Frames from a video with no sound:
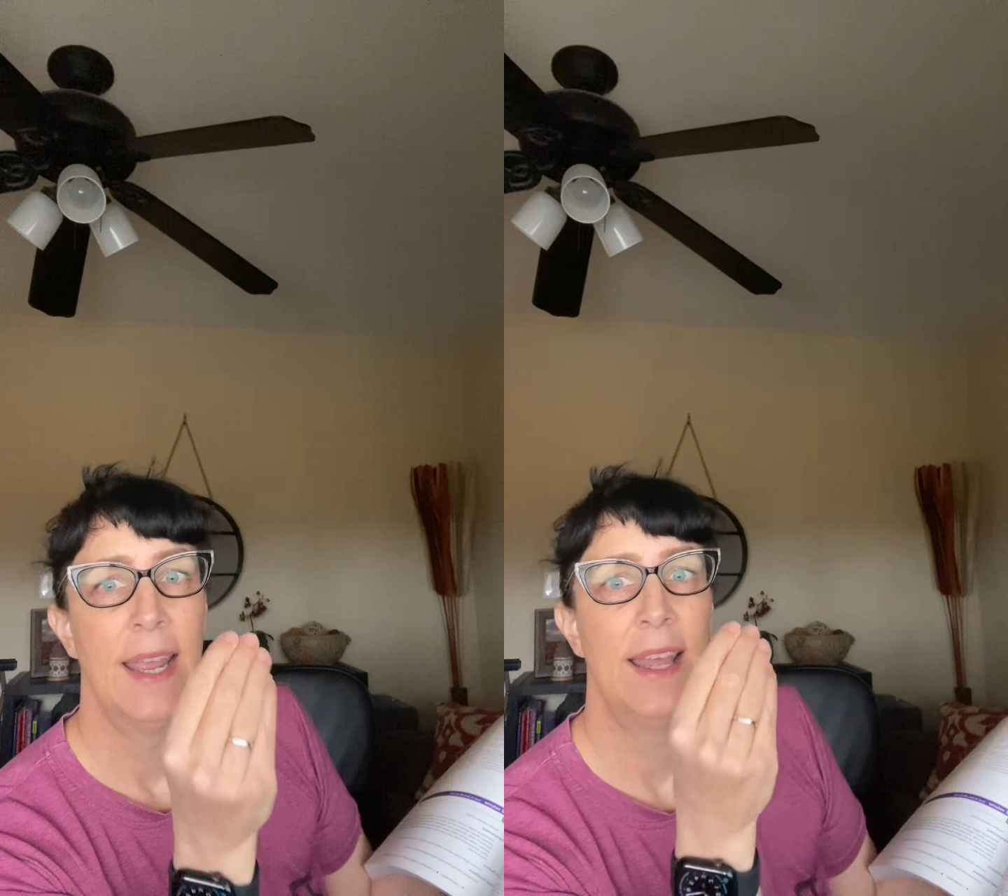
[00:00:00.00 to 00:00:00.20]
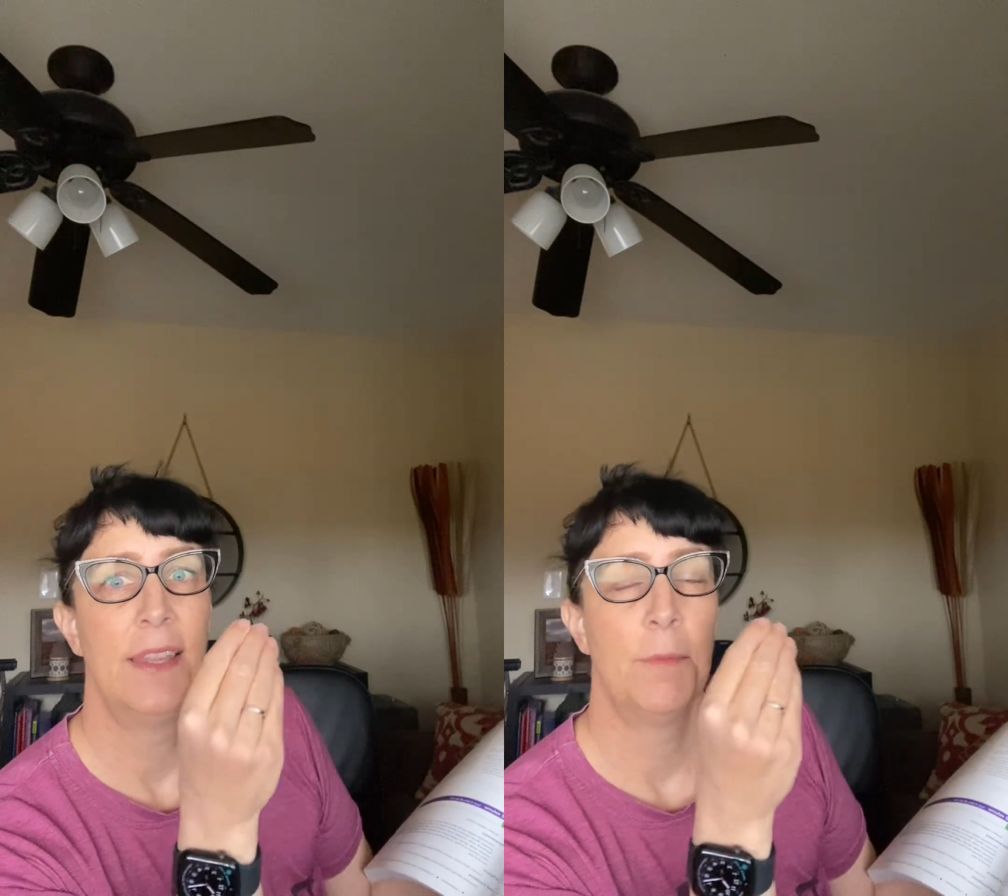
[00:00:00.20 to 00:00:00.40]

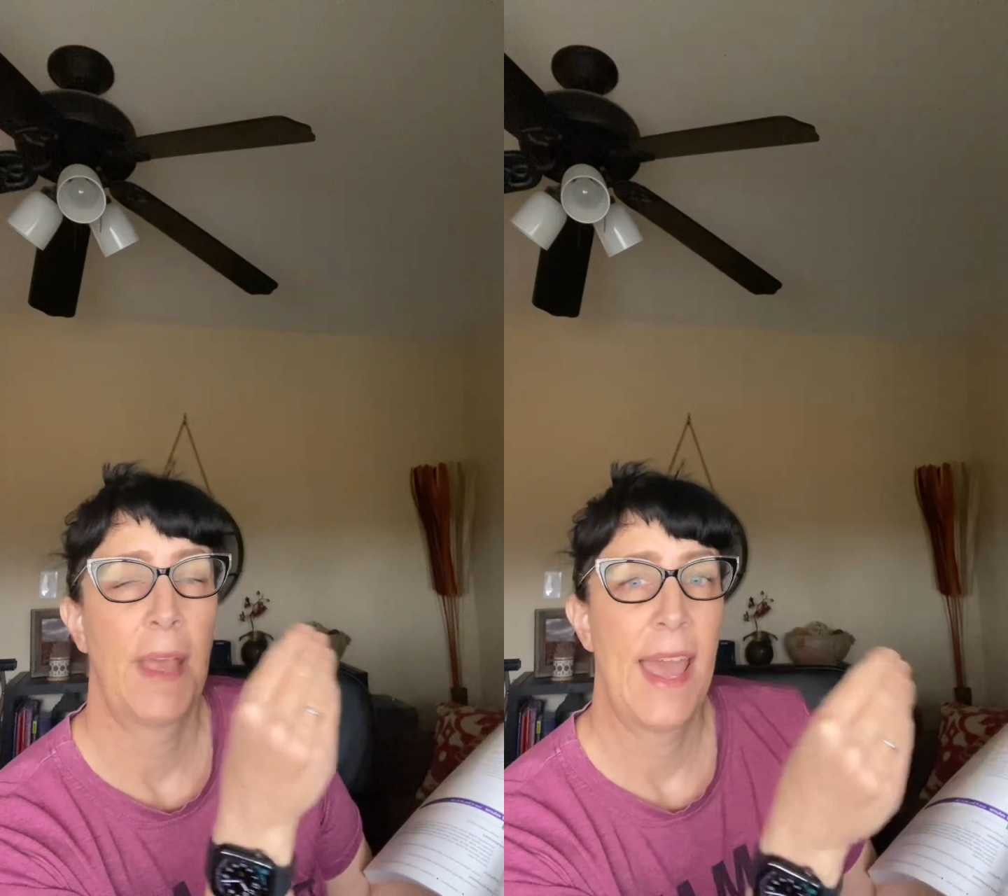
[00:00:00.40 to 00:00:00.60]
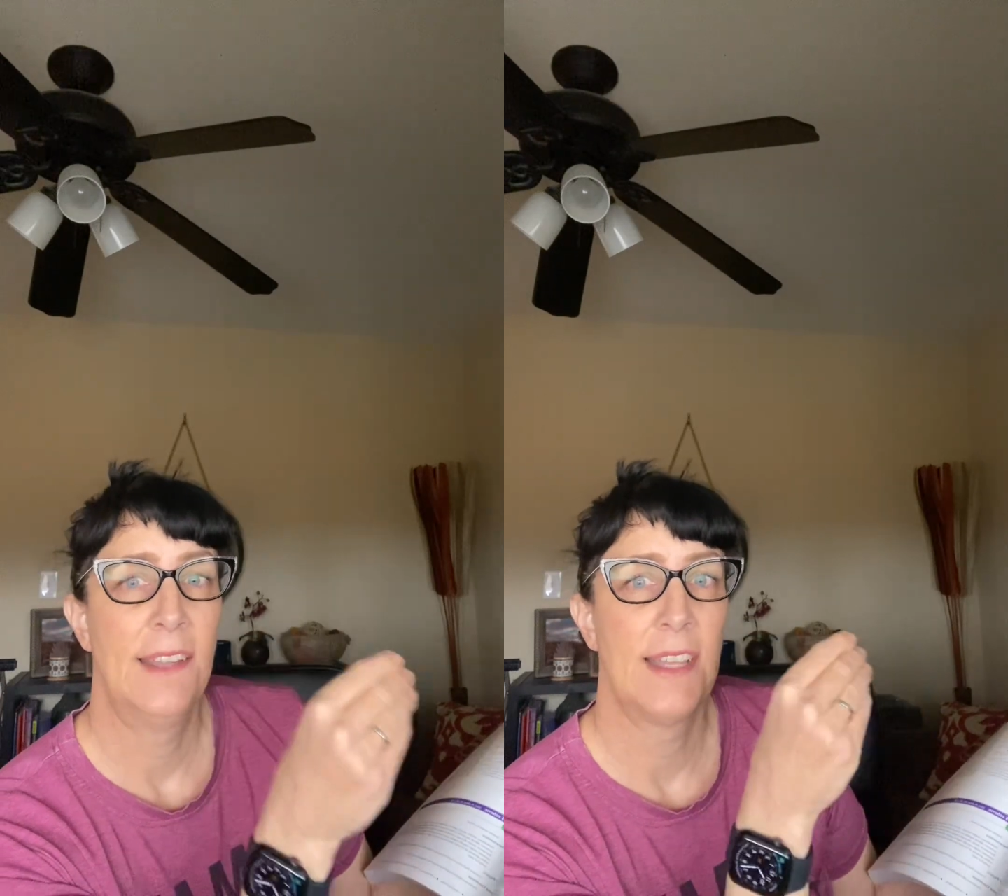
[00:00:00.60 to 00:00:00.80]
And then my
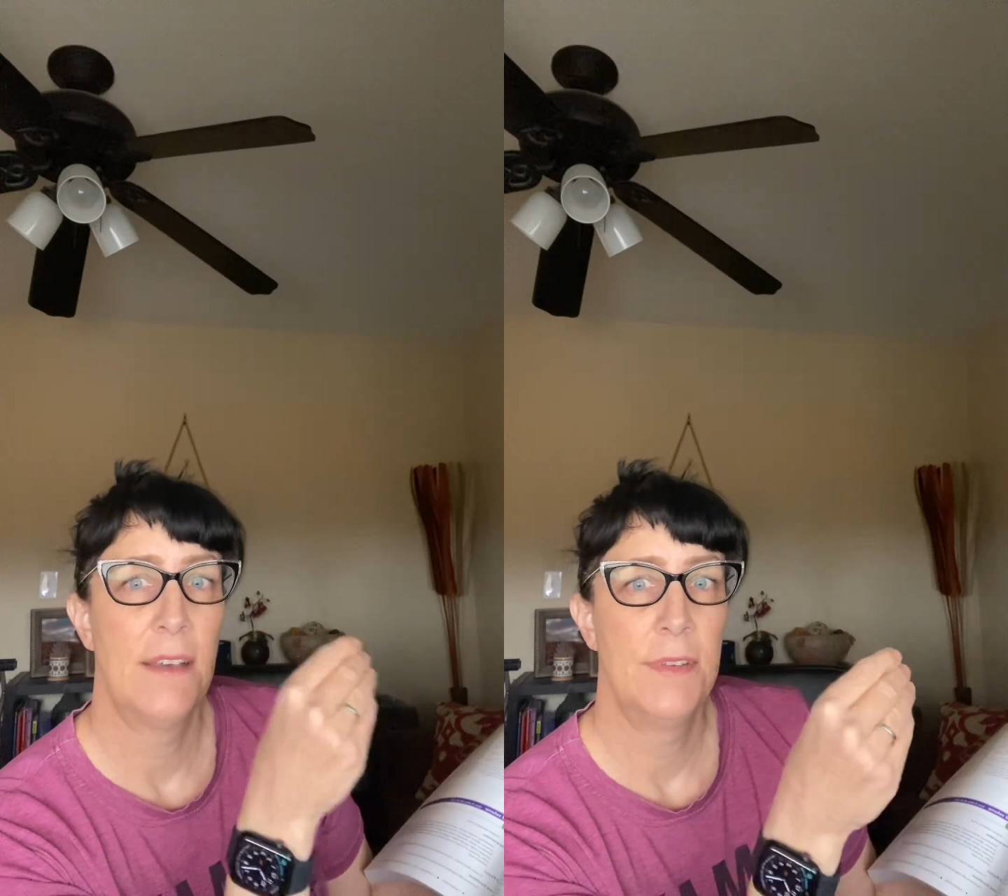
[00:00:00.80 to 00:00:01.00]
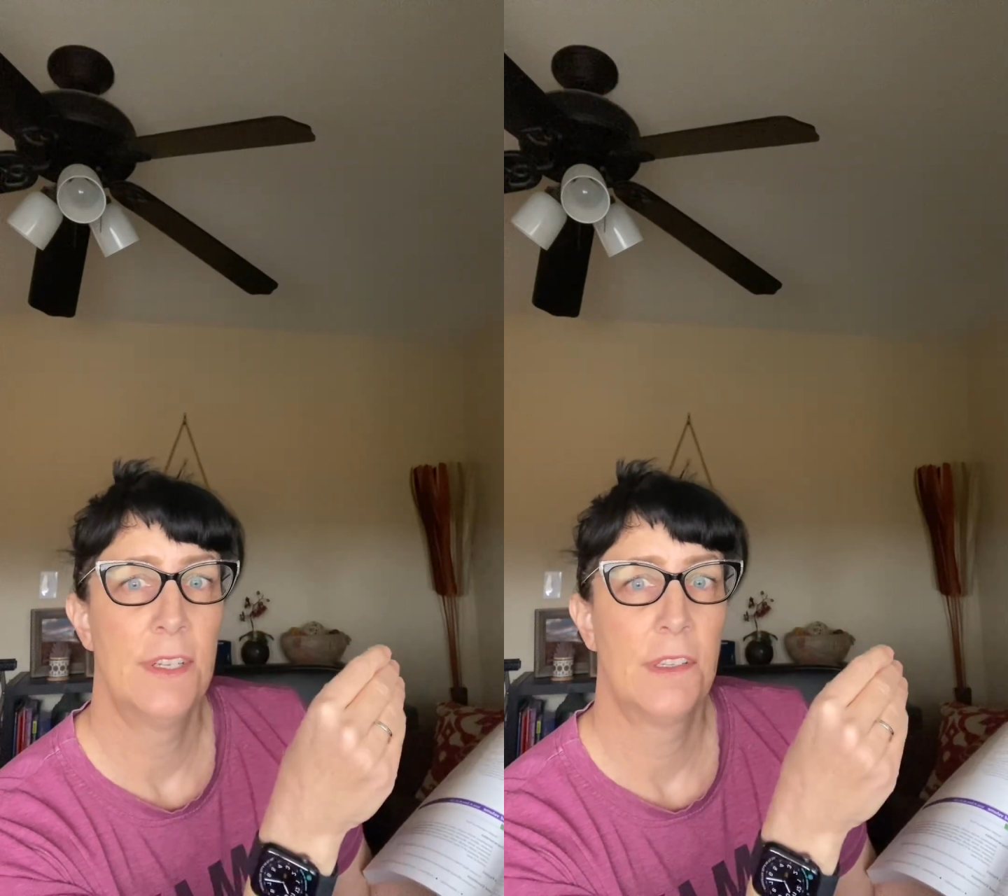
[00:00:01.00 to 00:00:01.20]
as
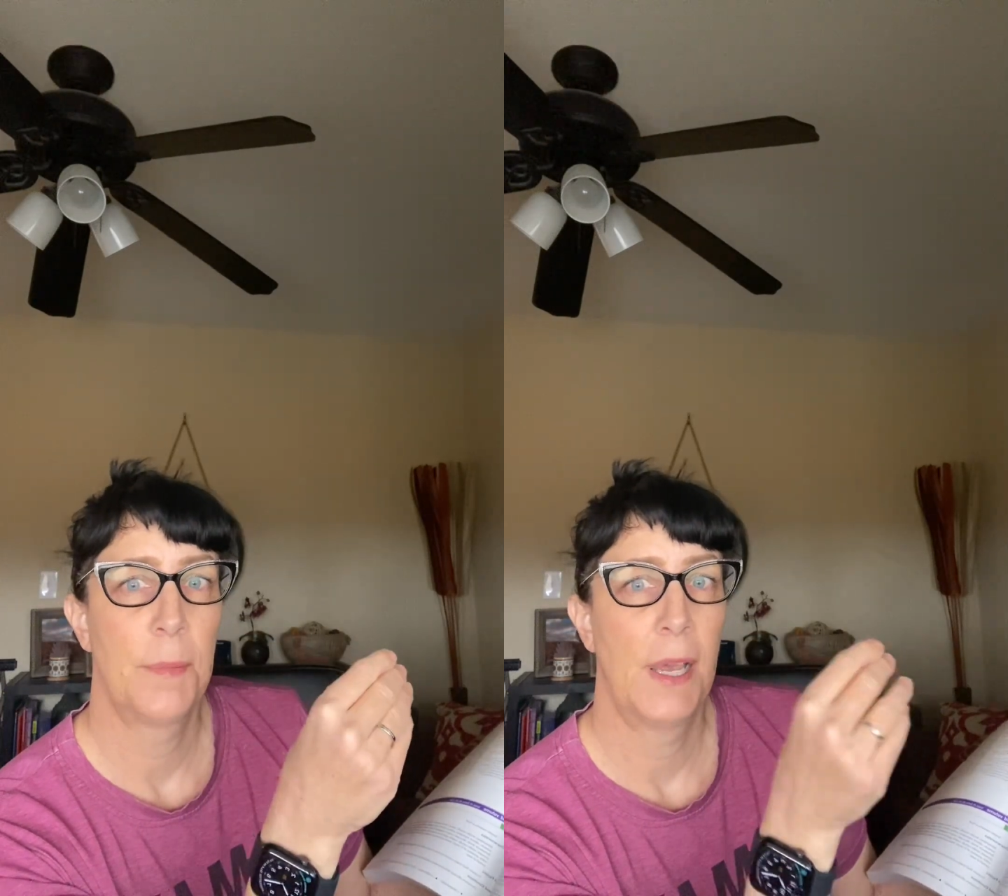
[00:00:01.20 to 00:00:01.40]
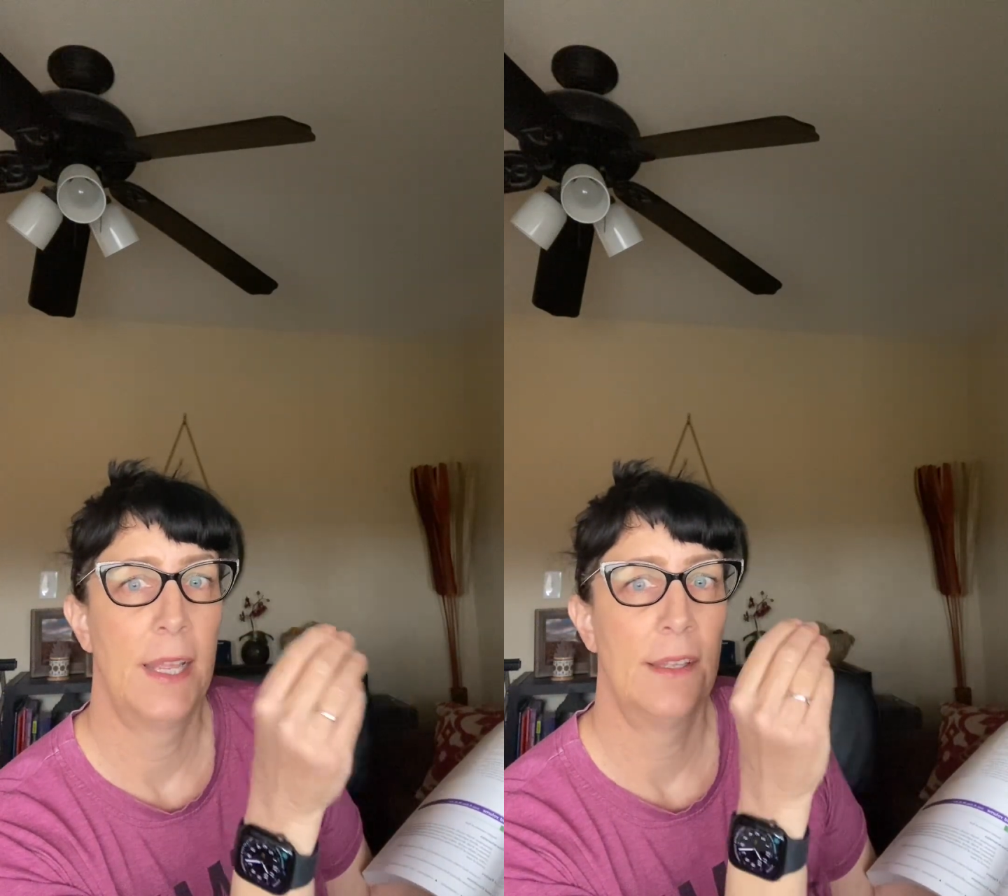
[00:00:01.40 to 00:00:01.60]
evidenced by